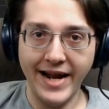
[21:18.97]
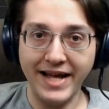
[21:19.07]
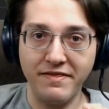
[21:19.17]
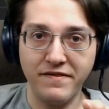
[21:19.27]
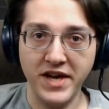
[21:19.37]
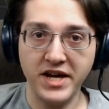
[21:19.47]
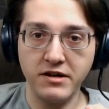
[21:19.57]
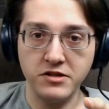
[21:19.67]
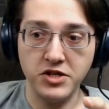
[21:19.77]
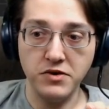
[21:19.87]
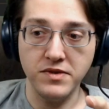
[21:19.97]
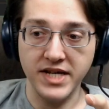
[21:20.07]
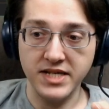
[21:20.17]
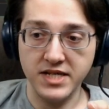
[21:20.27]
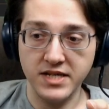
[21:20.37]
And I think I'll do
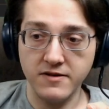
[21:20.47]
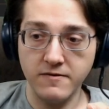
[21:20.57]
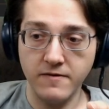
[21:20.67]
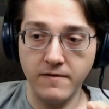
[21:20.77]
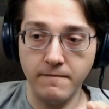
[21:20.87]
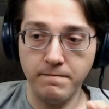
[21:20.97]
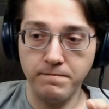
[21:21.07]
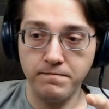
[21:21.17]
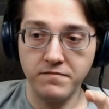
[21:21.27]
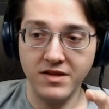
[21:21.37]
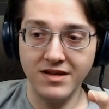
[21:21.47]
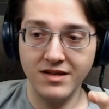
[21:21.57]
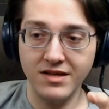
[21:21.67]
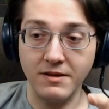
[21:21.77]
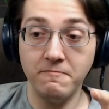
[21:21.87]
this.
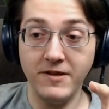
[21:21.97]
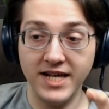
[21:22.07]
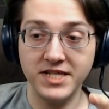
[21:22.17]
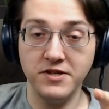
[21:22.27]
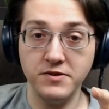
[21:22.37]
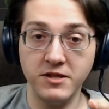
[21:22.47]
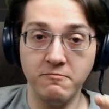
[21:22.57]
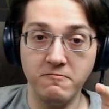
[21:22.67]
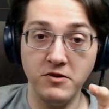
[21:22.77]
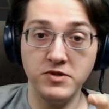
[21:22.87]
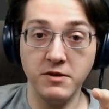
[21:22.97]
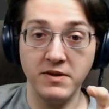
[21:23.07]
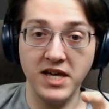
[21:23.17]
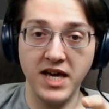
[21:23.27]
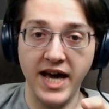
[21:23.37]
The, yes, use the use the
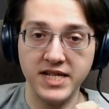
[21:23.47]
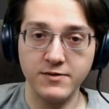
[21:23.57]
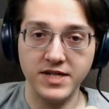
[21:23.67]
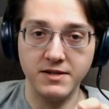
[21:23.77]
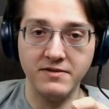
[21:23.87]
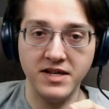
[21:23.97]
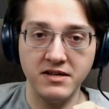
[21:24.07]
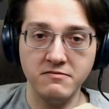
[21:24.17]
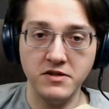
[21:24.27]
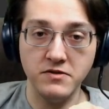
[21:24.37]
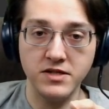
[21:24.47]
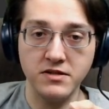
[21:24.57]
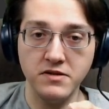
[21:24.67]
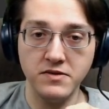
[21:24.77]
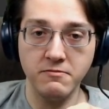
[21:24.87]
pea gas recipe. Use
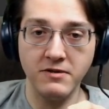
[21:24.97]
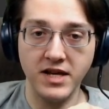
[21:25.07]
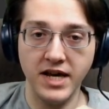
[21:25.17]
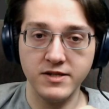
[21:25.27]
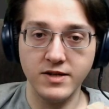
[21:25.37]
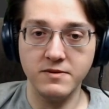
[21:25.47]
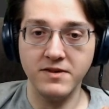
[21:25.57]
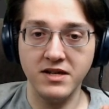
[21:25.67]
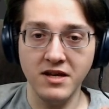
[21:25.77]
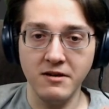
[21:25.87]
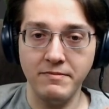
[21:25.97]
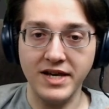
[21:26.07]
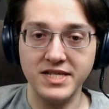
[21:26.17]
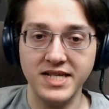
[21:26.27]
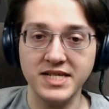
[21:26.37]
use the pea gas recipe
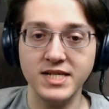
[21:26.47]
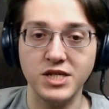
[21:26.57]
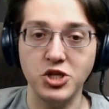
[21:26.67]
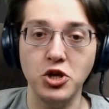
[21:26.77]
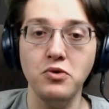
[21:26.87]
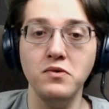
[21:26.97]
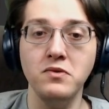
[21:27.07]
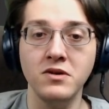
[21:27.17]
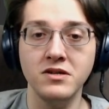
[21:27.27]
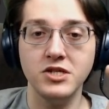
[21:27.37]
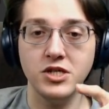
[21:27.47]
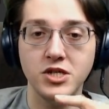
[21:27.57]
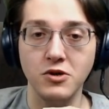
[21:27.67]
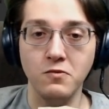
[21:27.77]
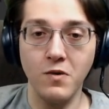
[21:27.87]
because this is two
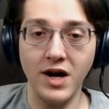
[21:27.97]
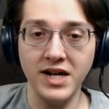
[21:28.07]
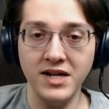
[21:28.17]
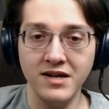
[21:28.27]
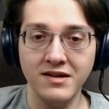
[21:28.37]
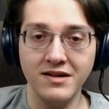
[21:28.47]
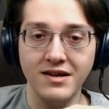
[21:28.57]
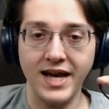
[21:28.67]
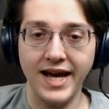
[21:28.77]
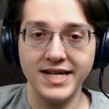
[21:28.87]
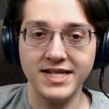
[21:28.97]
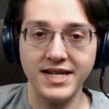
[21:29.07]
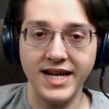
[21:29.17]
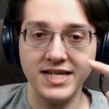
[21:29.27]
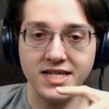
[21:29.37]
to one, acid
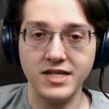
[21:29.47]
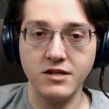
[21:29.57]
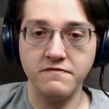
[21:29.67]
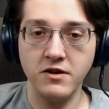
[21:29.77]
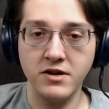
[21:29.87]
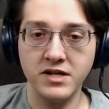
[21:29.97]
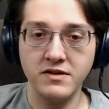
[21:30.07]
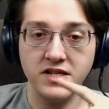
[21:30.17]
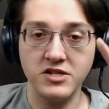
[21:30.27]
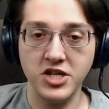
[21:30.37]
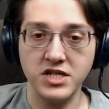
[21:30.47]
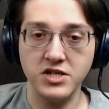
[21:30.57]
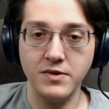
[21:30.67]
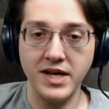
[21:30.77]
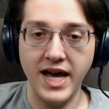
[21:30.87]
gas to sulfuric. It's just
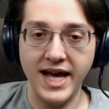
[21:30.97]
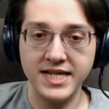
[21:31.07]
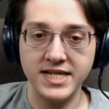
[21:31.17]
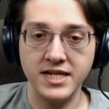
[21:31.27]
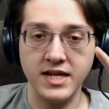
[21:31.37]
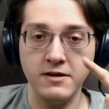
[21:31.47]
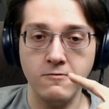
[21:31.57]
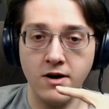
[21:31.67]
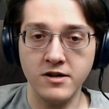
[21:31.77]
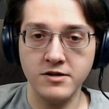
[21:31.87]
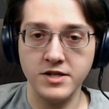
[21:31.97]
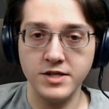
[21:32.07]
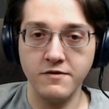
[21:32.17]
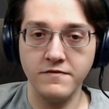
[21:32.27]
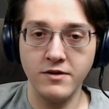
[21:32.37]
doing acid and water to
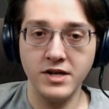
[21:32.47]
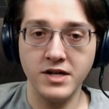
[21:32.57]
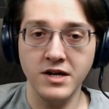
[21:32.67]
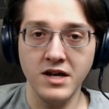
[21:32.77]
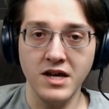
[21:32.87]
sulfuric.